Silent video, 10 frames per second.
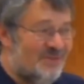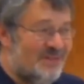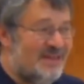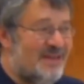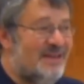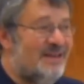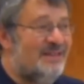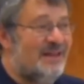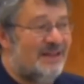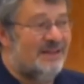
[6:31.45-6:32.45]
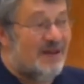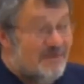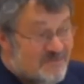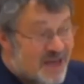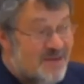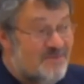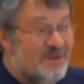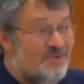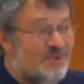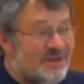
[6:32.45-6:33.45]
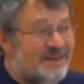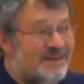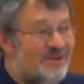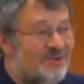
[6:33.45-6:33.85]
seeing that maybe we didn't